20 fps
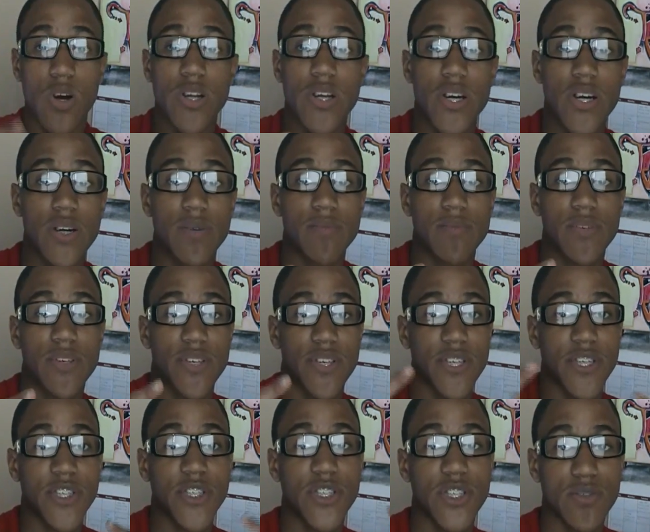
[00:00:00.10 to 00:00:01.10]
What up?
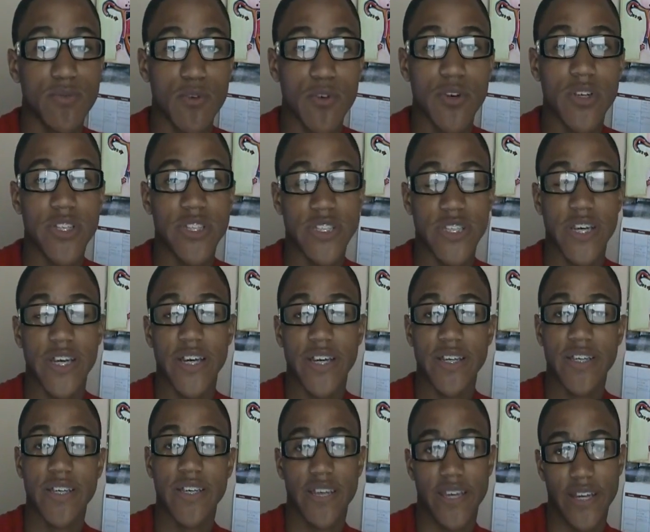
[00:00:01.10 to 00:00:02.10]
It's your boy
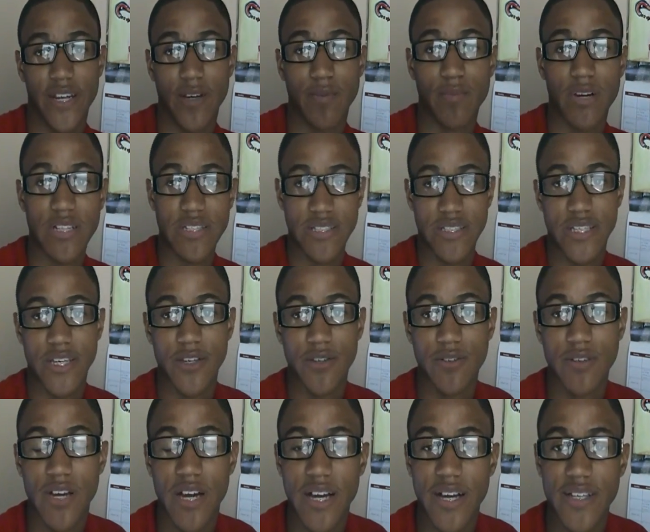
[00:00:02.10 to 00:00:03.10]
Tech, and I'm about to tell
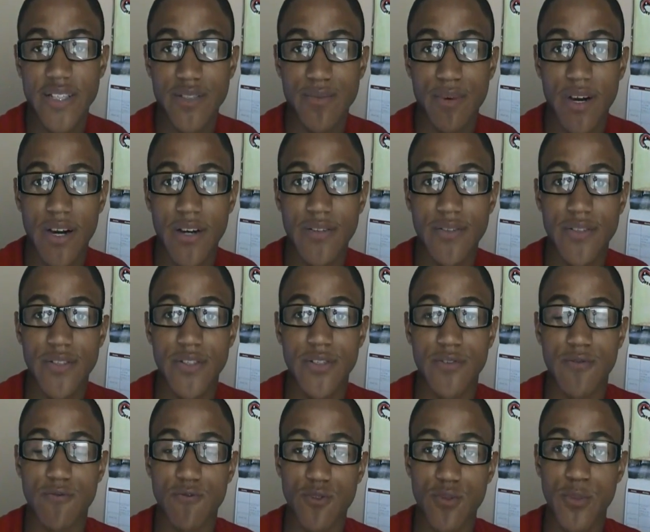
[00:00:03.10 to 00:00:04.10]
you guys
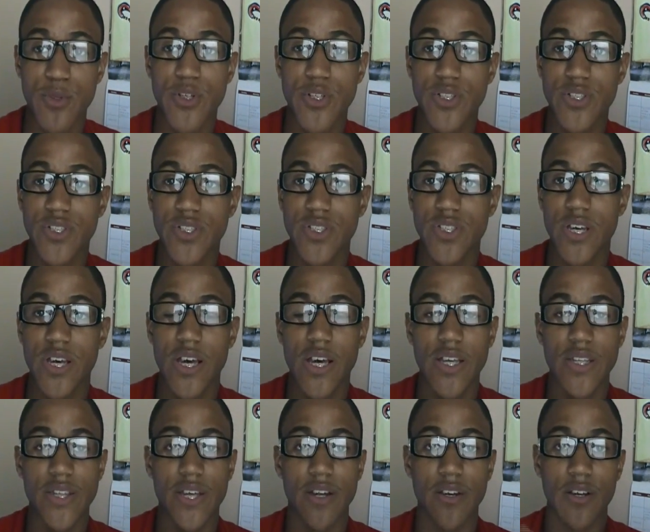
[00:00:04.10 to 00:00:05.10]
about the rumors
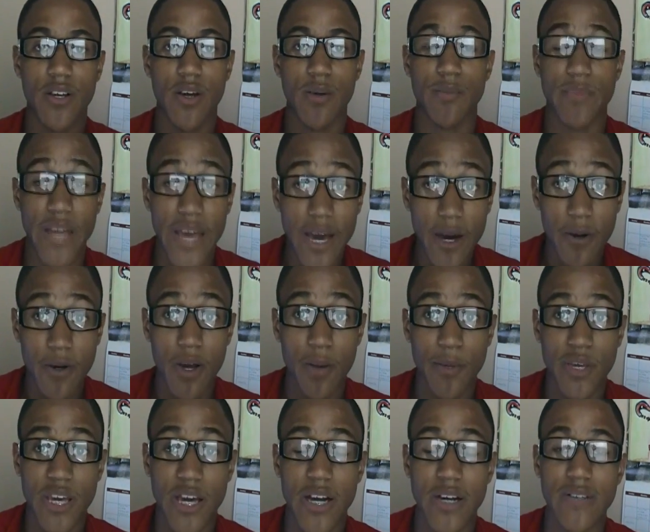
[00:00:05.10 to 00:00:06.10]
that are coming
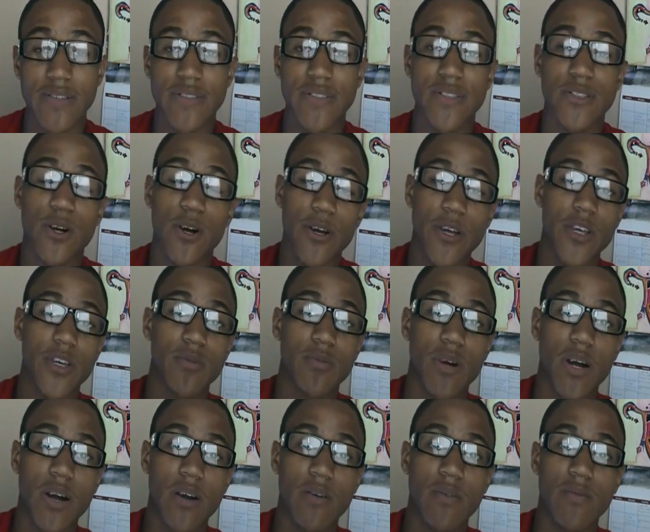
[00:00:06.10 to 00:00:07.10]
out talking
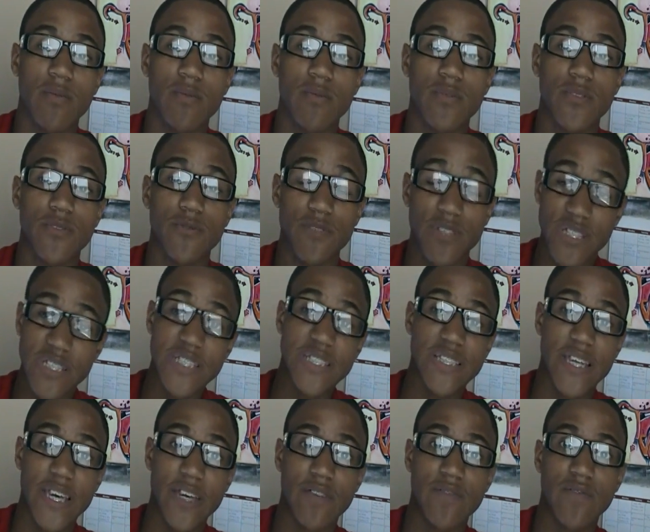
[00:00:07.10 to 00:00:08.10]
about the
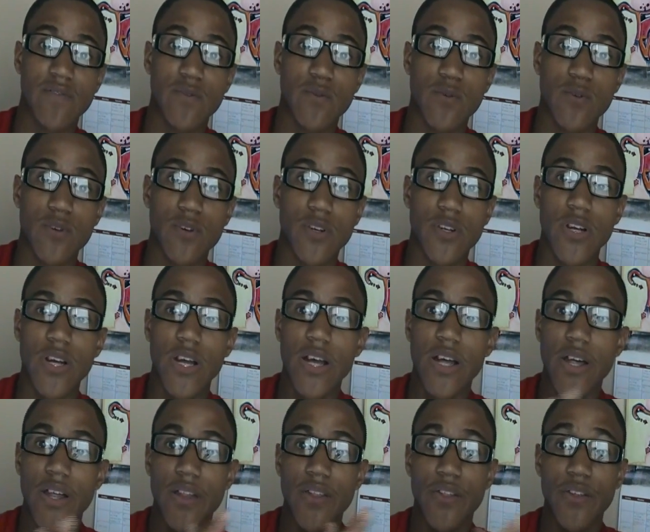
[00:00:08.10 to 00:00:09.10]
release date for
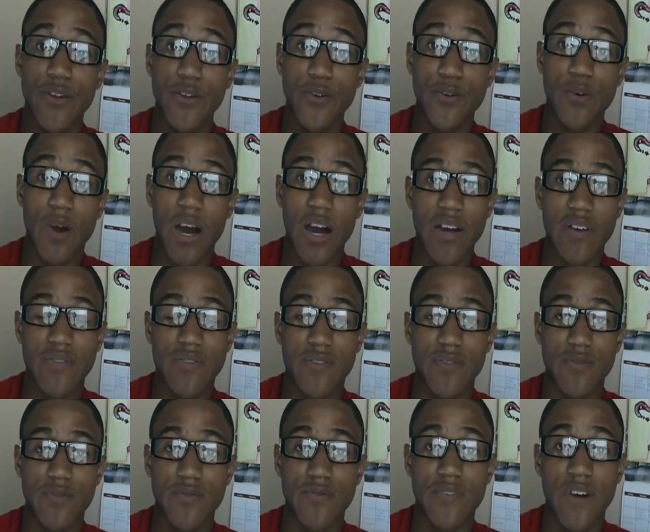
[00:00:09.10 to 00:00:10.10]
the new
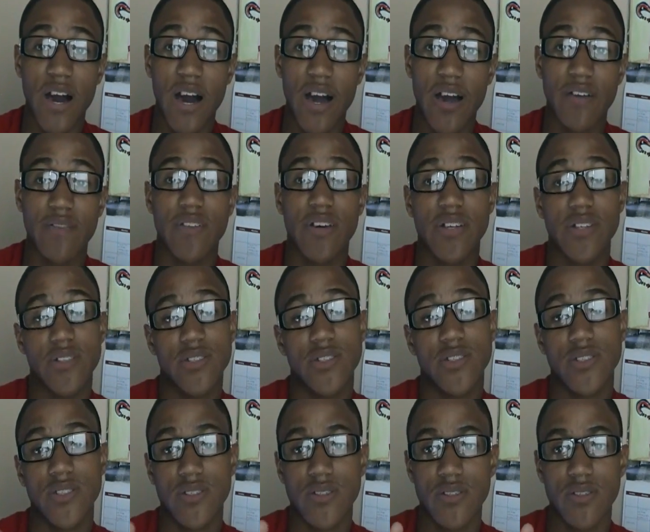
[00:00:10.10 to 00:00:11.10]
iPhone 5 that
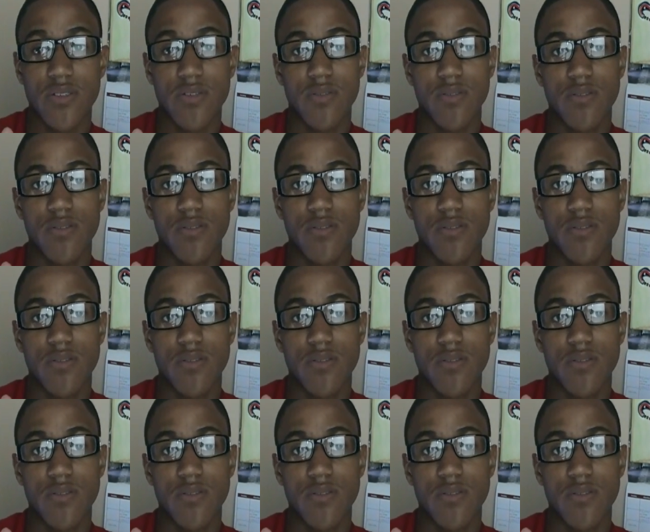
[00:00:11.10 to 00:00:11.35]
is